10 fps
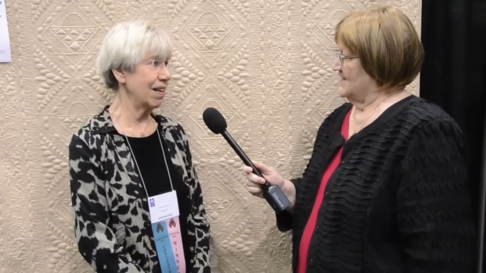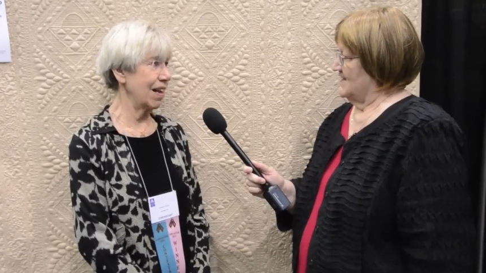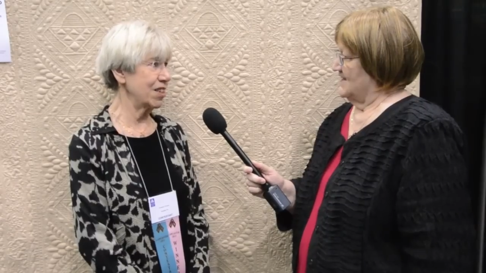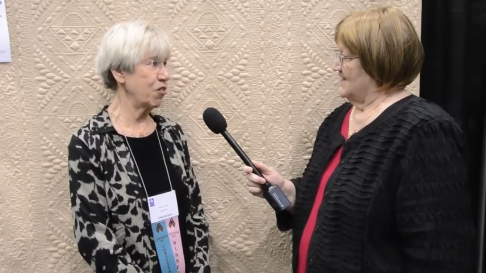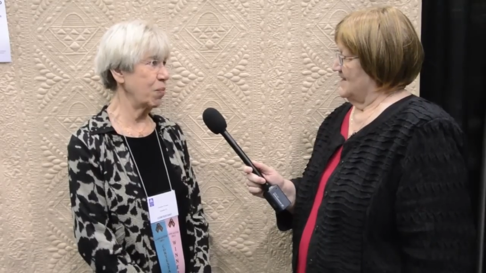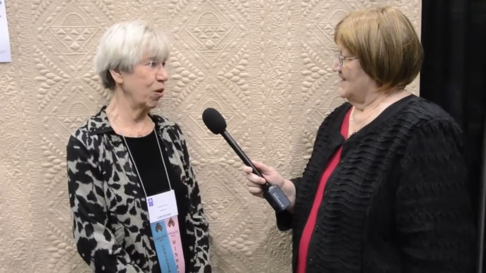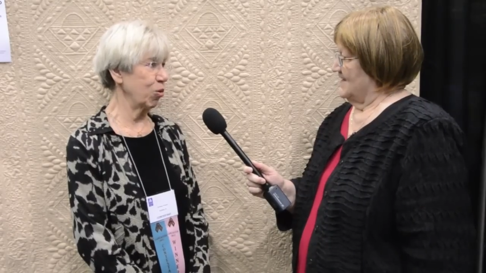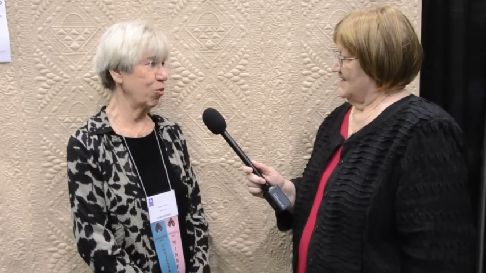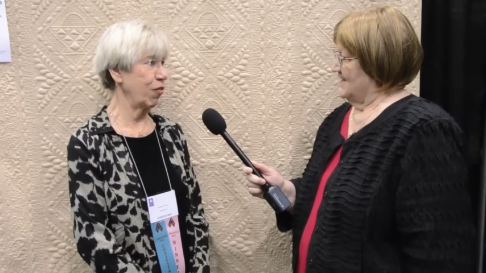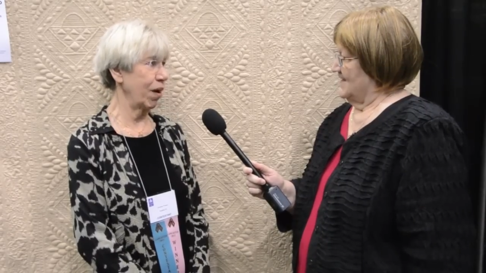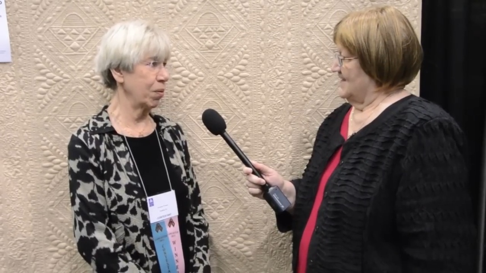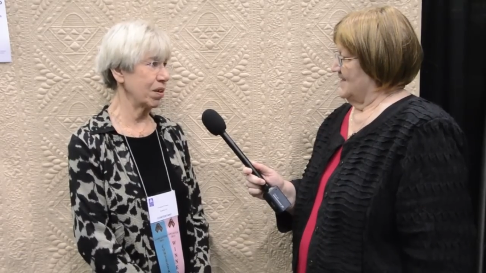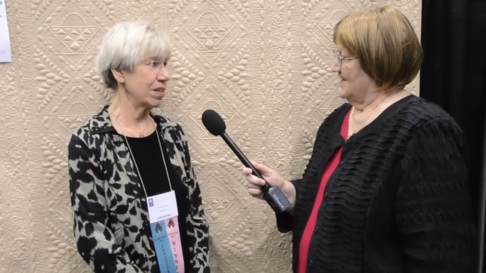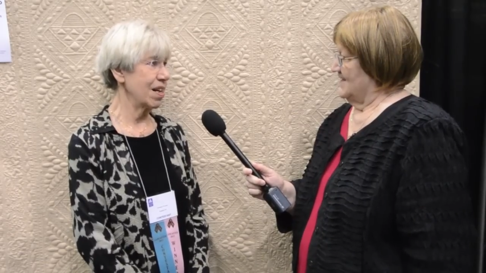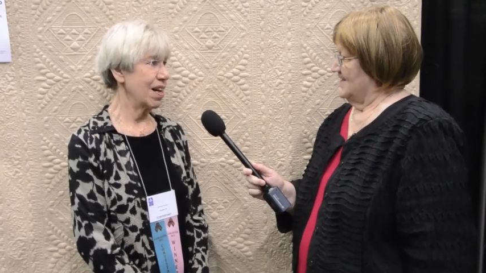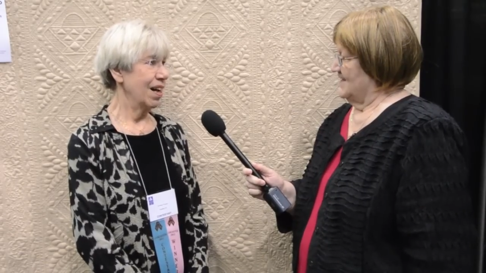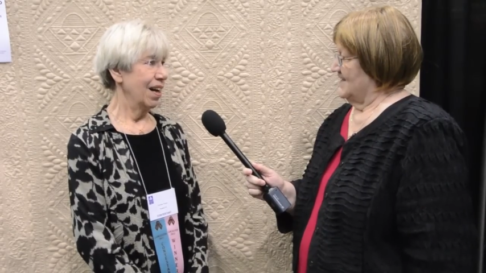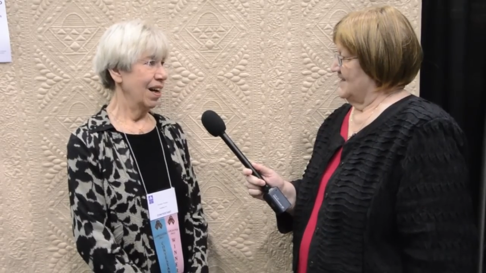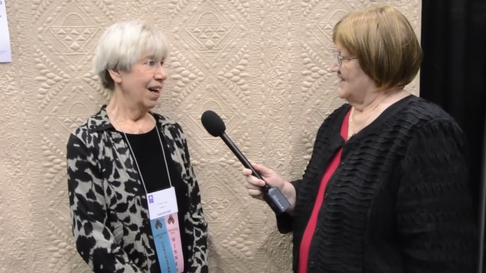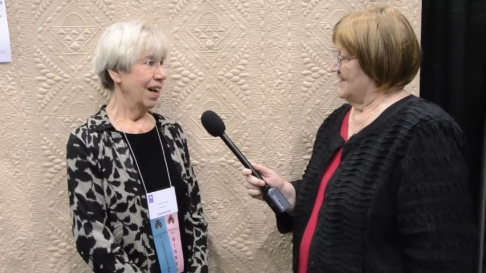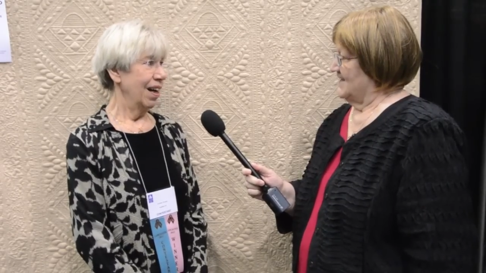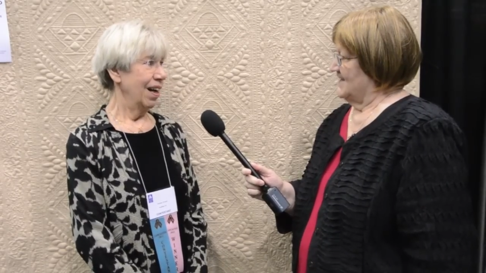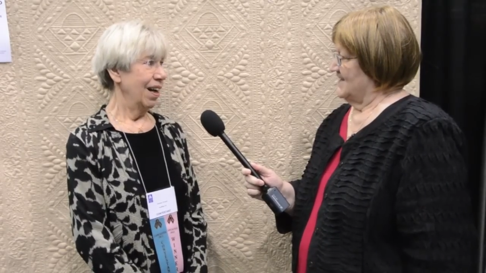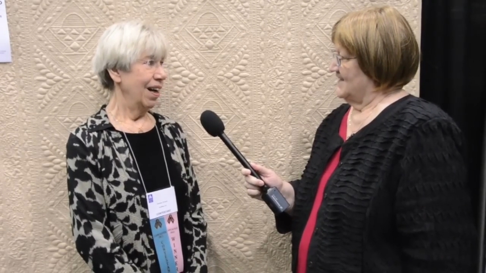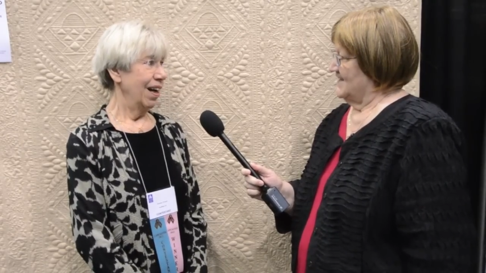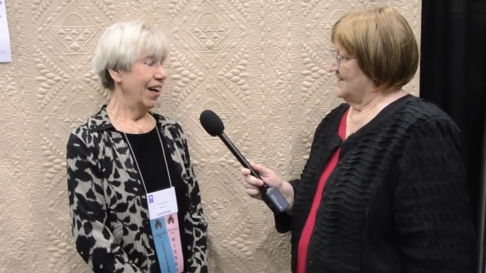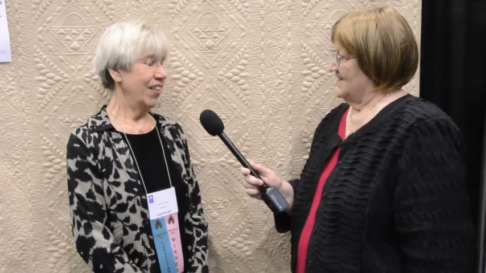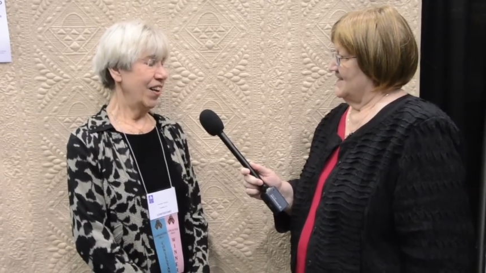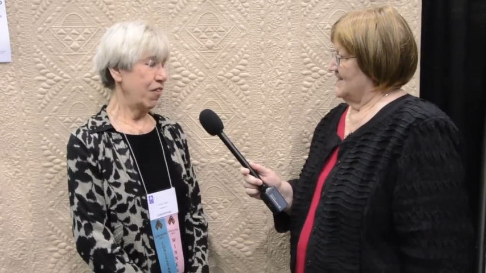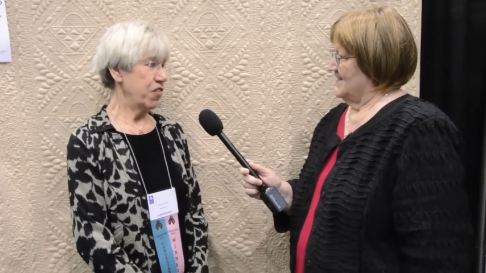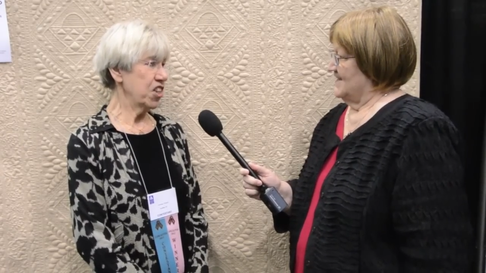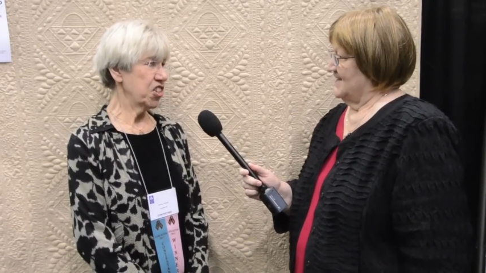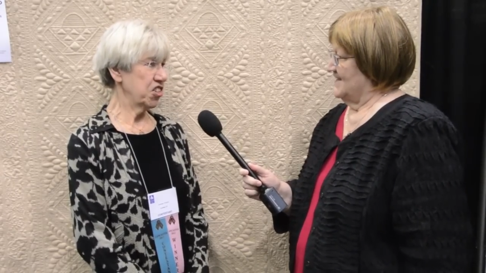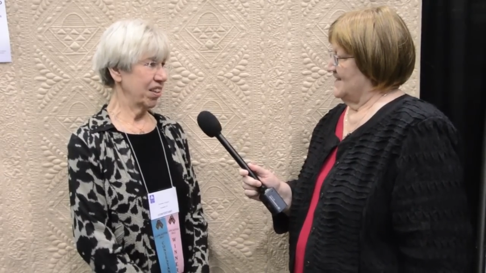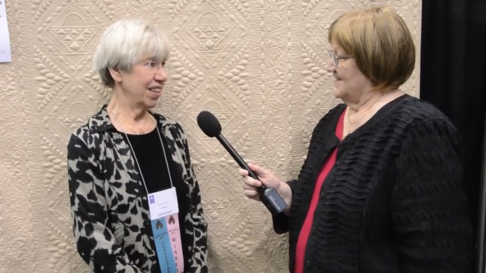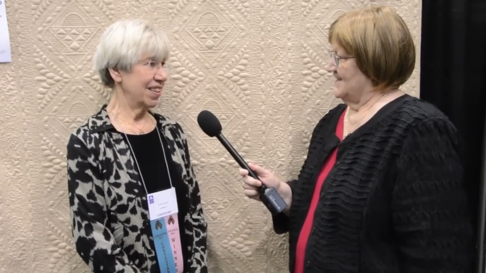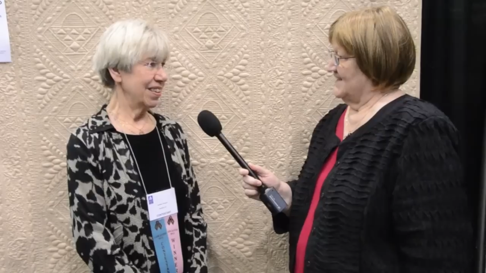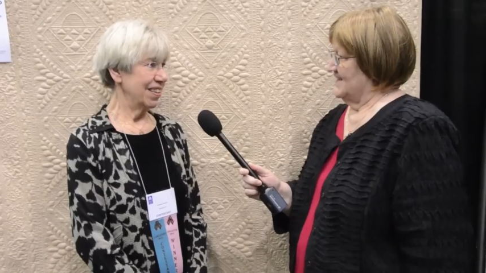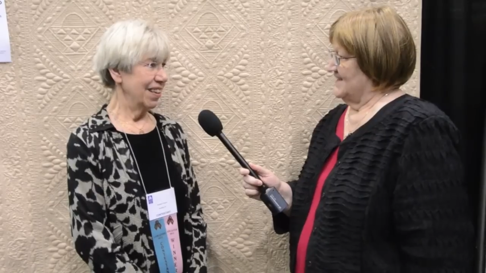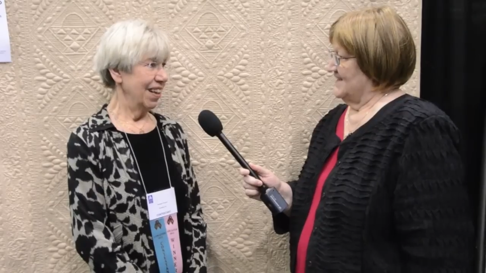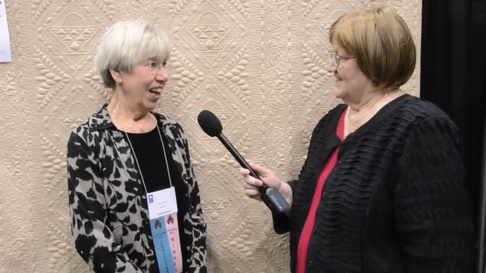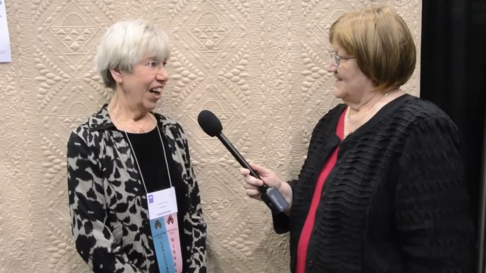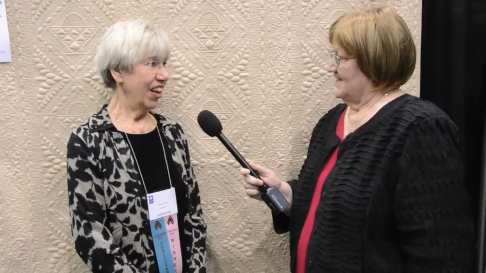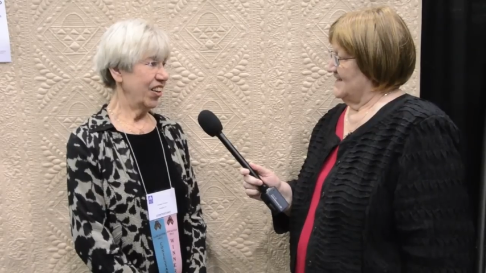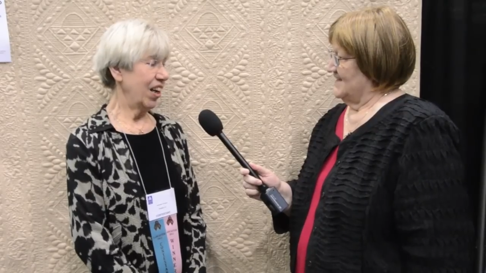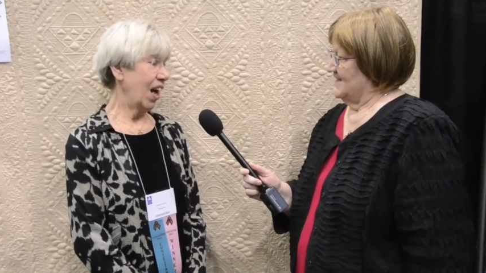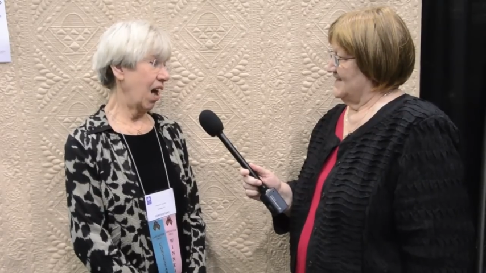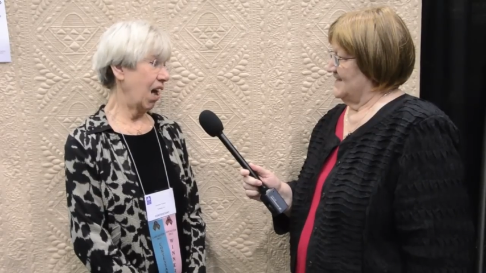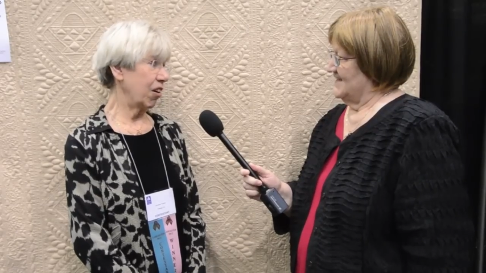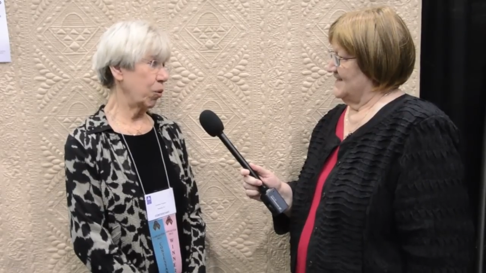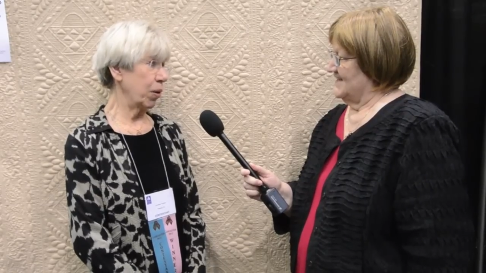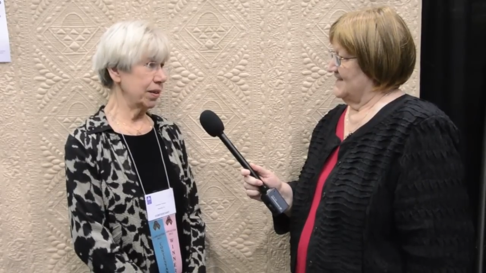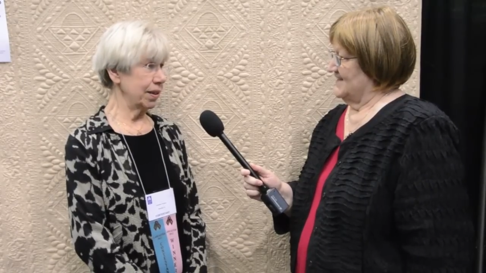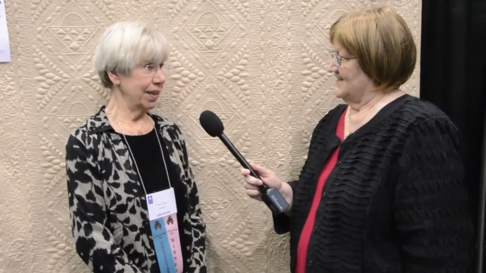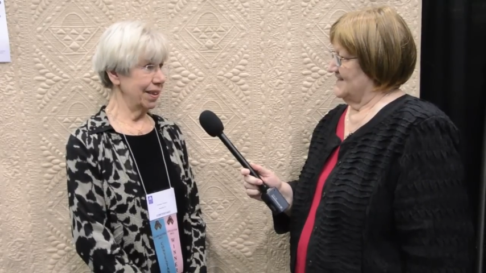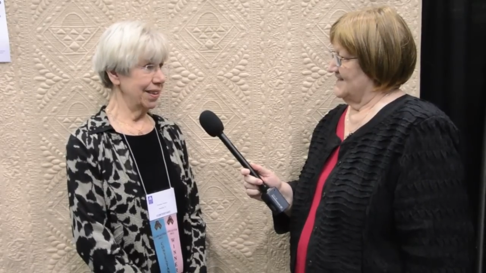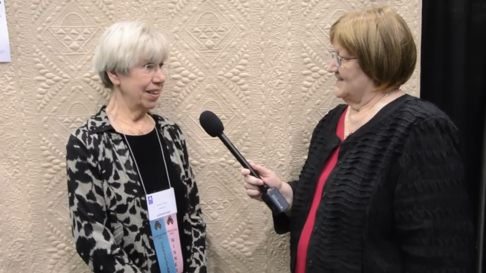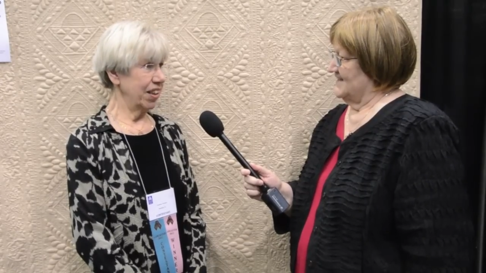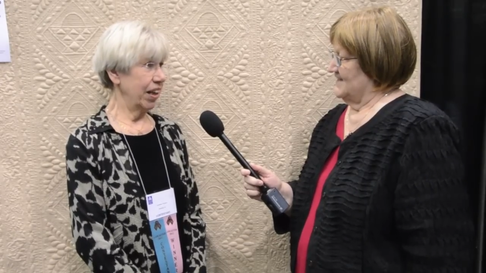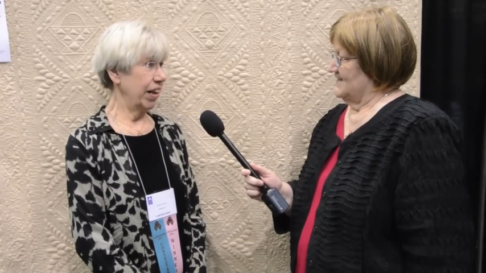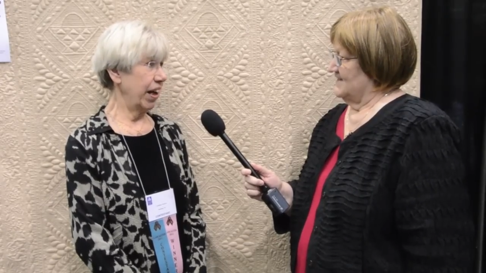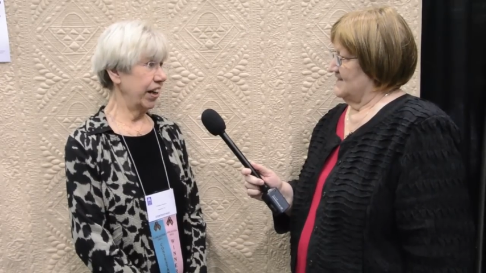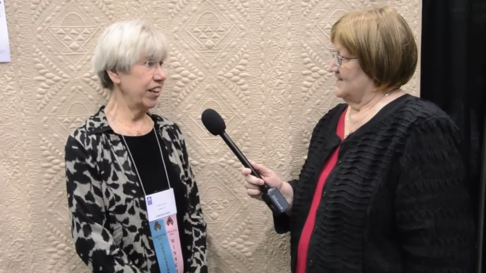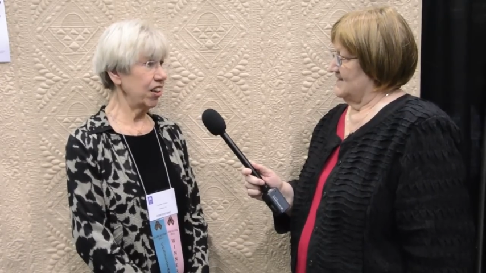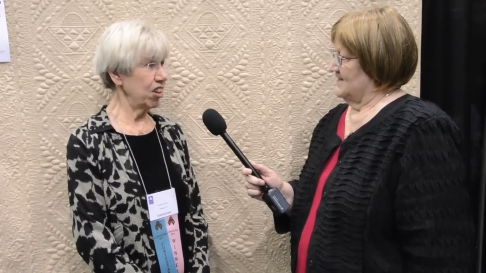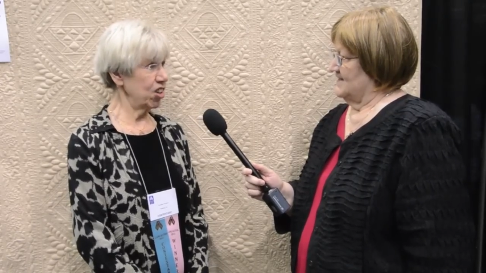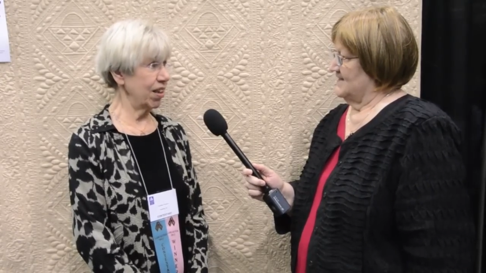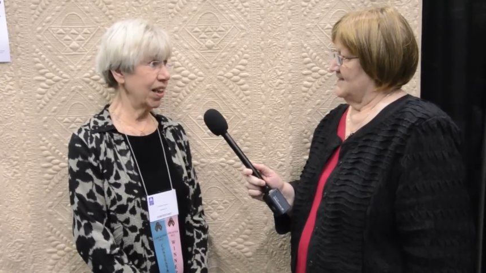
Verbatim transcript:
Speaker 1: and lots of my own fabrics. And then I finished it, and then I had quilted it, and I had nothing to